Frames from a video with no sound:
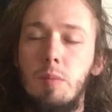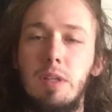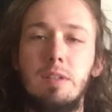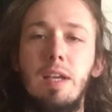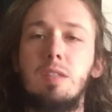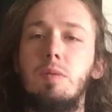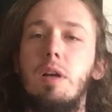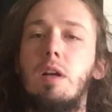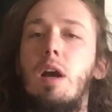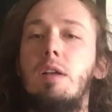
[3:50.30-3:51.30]
Because that's where
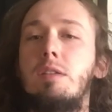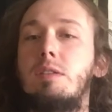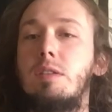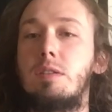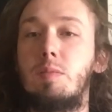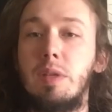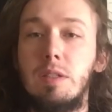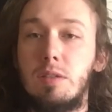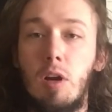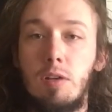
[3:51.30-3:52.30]
unconsciousness
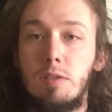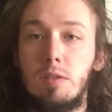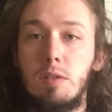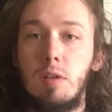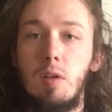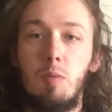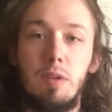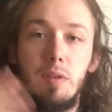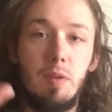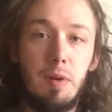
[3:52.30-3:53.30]
starts.
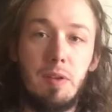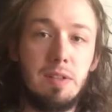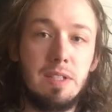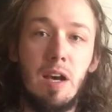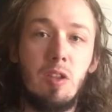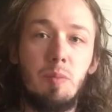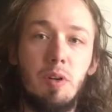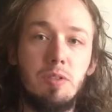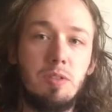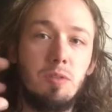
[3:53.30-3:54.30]
With whether it's that other
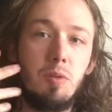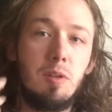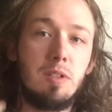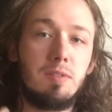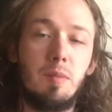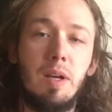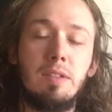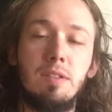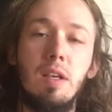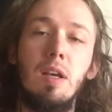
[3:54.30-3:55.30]
person or it's from
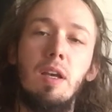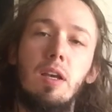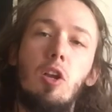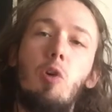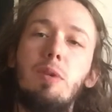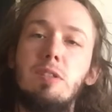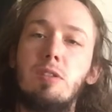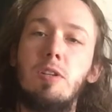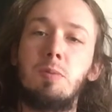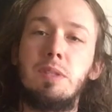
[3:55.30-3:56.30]
us, it always
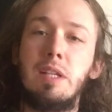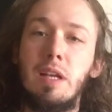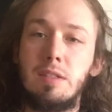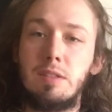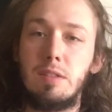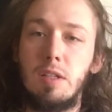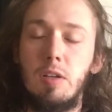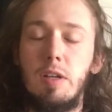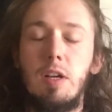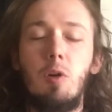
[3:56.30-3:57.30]
starts within us,
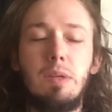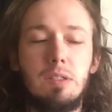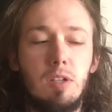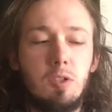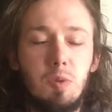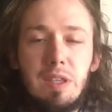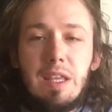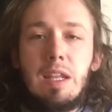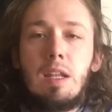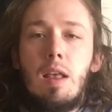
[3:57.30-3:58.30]
or it always starts
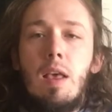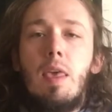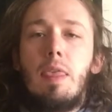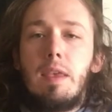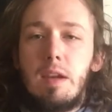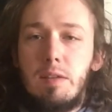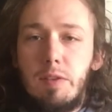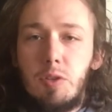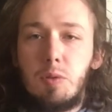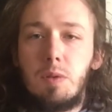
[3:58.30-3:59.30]
within the
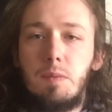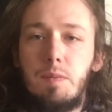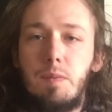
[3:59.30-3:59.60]
individual.